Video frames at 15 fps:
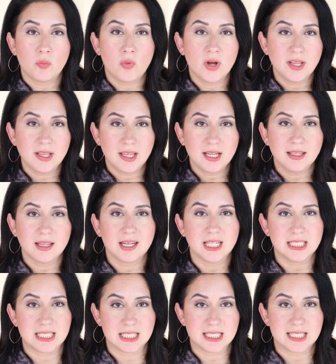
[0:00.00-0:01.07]
one thing that I
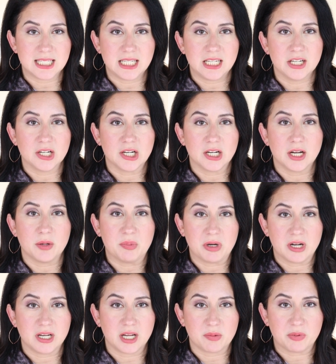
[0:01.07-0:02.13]
did see here
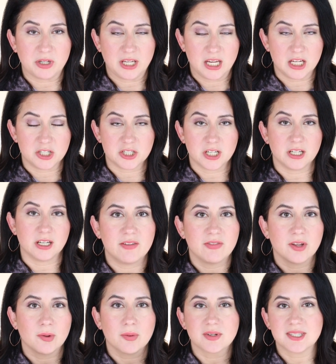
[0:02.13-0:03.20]
upon application, if
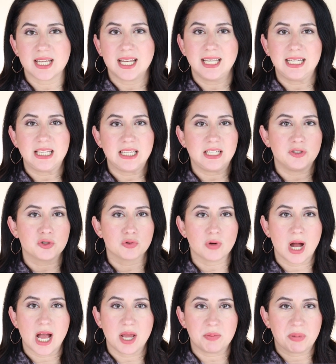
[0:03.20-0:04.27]
there was any dry